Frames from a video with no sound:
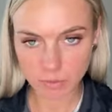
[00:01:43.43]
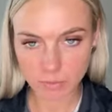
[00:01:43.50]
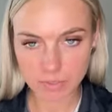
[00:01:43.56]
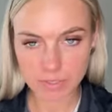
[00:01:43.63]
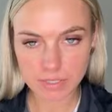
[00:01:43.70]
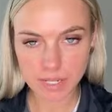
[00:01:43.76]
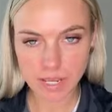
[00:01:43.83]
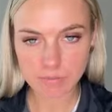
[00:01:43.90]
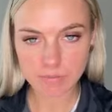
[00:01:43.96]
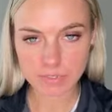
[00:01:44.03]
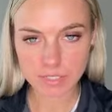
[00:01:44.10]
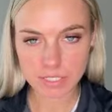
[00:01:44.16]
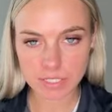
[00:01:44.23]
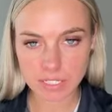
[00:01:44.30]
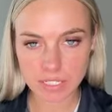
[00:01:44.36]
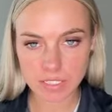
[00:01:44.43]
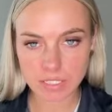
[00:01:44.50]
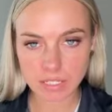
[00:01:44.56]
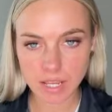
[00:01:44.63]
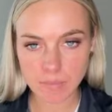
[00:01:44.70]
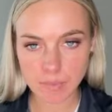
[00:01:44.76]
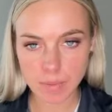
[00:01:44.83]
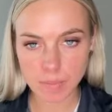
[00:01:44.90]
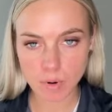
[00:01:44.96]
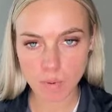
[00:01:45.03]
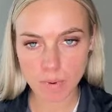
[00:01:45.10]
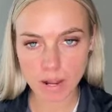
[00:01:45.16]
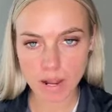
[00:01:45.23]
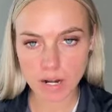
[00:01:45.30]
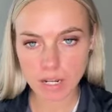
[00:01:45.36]
know where the tab for this is. And my
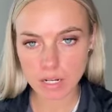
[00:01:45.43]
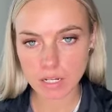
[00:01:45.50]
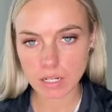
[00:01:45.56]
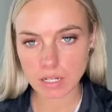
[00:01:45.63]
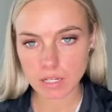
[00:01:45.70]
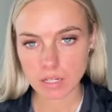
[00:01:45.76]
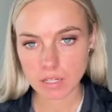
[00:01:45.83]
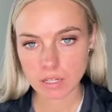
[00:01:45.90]
probiotic.